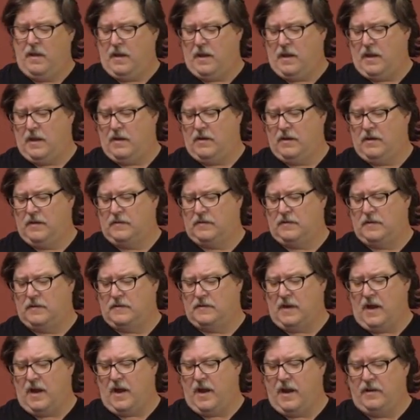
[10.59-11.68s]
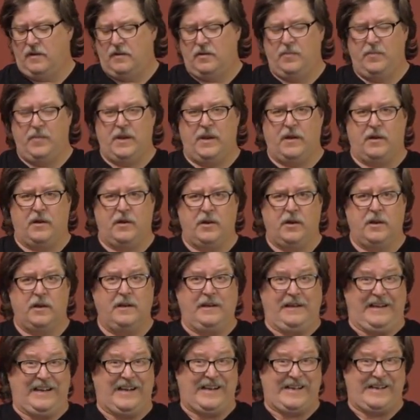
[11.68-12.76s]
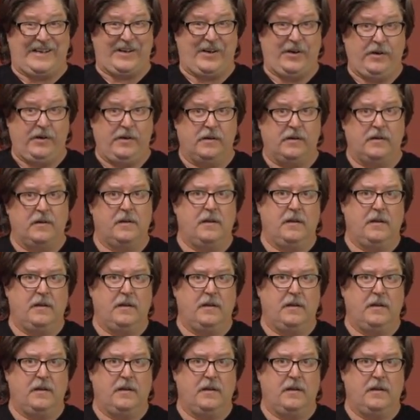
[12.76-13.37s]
It is designed to be a good cutter.